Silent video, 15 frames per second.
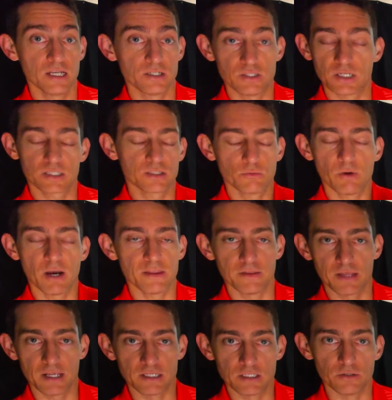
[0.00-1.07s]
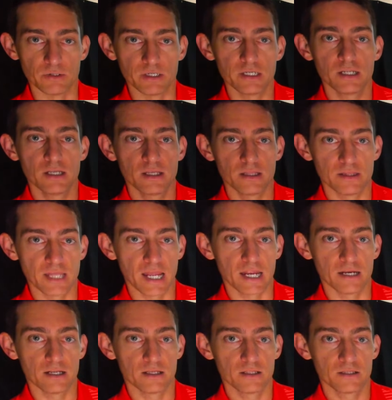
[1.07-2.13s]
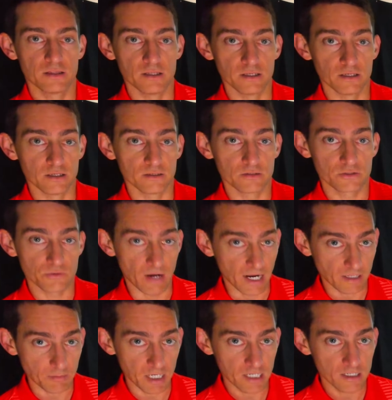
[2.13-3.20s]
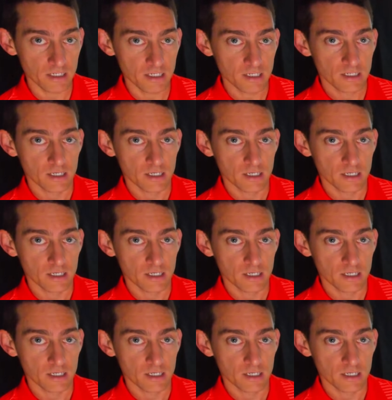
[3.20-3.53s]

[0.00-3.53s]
just the way that they do it, than the TrackMan.